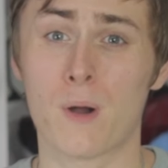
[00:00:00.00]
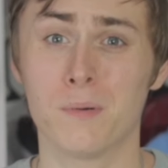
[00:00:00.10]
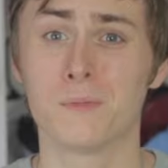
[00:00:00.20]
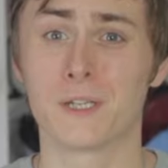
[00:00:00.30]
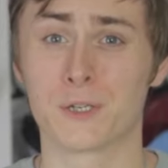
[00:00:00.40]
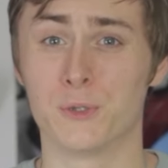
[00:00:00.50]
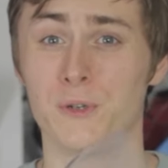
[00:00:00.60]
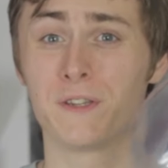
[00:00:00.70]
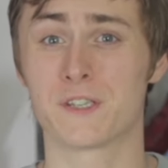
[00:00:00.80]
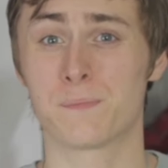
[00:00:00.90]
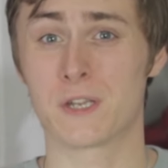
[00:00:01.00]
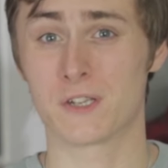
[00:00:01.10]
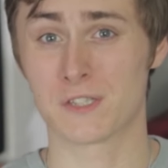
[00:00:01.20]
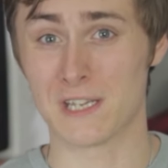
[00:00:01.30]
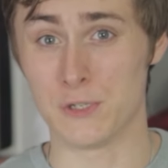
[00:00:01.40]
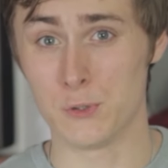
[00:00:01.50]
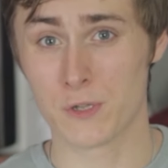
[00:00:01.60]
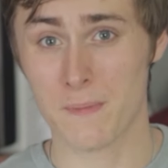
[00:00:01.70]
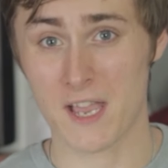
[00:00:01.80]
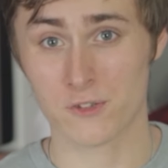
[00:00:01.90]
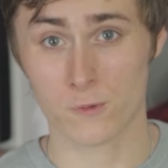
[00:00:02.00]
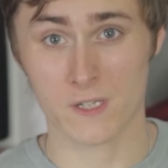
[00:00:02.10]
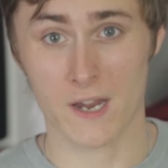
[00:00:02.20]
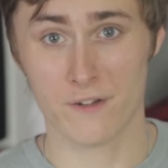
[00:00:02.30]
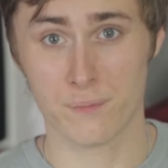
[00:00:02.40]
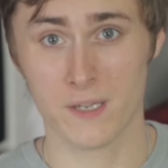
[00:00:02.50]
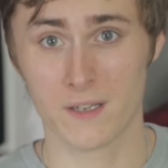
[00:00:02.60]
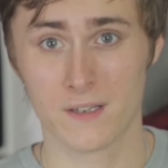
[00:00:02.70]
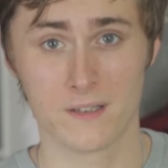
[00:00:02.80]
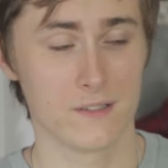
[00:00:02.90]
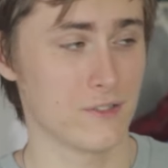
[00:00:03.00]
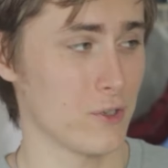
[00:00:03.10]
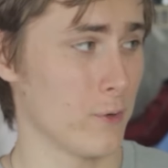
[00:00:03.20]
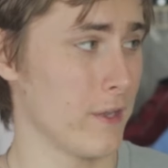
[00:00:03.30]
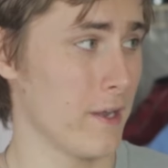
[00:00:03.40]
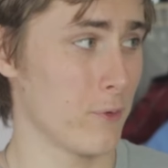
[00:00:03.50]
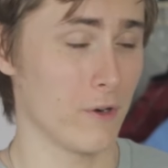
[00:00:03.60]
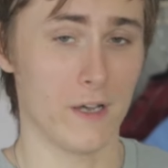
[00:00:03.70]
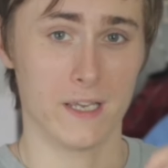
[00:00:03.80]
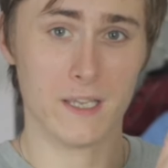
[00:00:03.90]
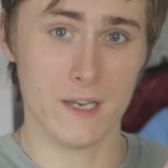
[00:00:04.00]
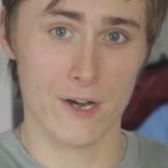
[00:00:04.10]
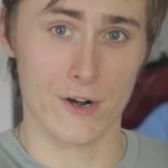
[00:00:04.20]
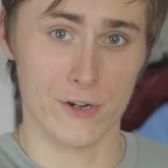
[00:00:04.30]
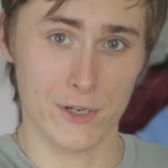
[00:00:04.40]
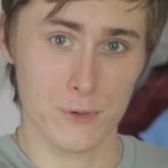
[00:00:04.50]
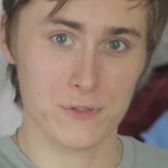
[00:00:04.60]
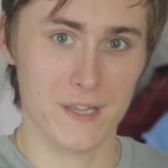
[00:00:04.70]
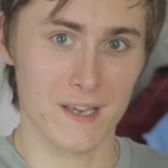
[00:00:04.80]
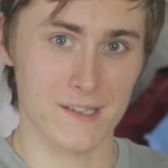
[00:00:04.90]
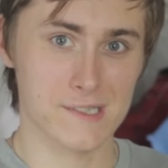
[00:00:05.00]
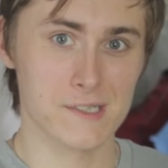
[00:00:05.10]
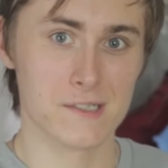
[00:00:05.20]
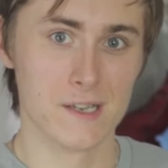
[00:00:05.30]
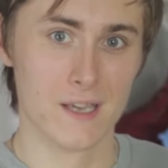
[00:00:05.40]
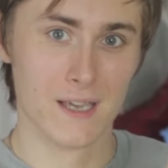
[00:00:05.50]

probably included this because they knew the mask was kind of big, so they were like, here, use this